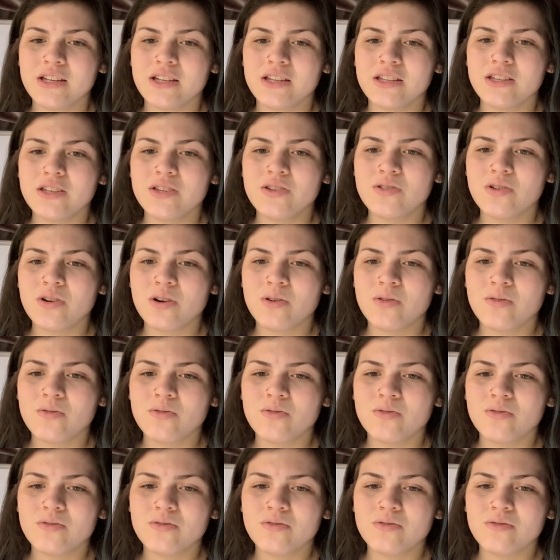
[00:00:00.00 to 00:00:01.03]
you don't
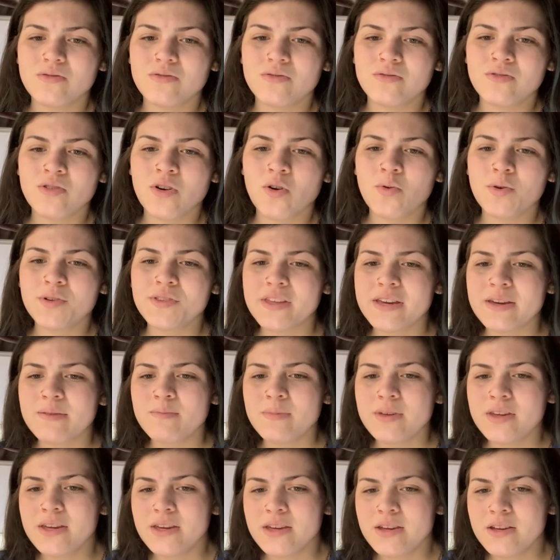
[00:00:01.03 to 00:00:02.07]
know what they
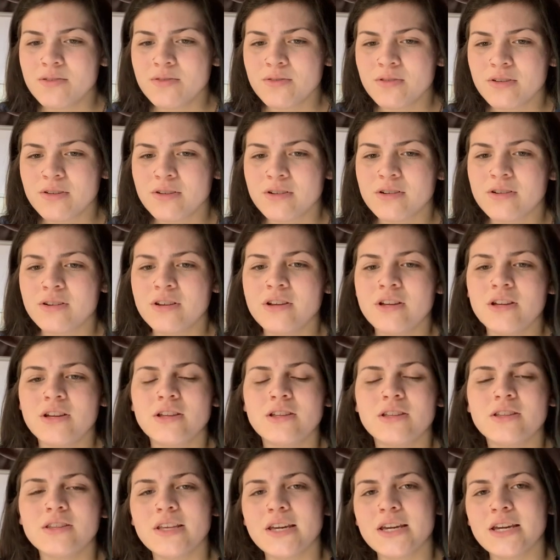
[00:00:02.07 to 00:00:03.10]
mean or
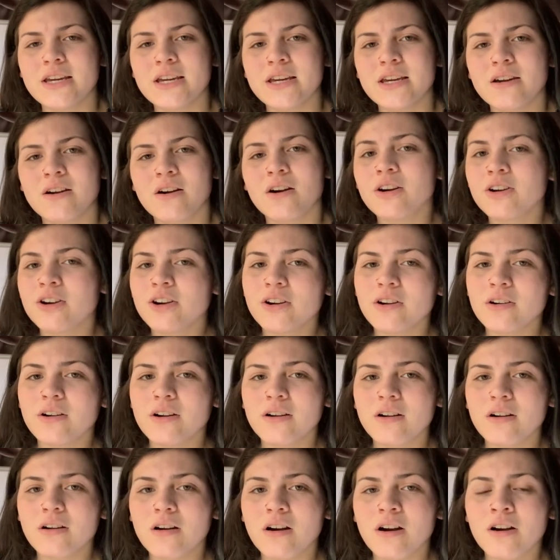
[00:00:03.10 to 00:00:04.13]
they are
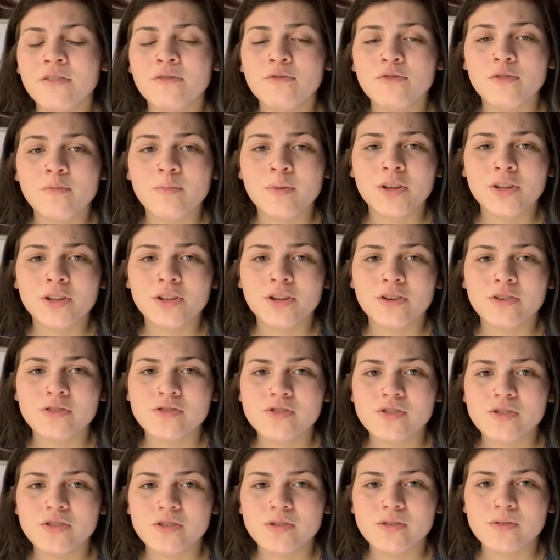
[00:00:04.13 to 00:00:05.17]
unfamiliar
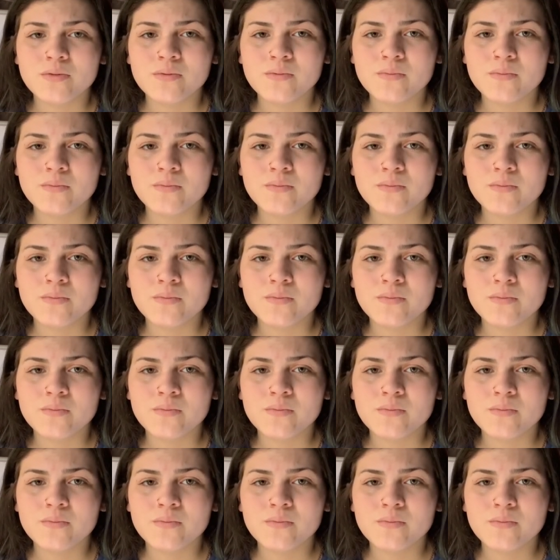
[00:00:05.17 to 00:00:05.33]
to you.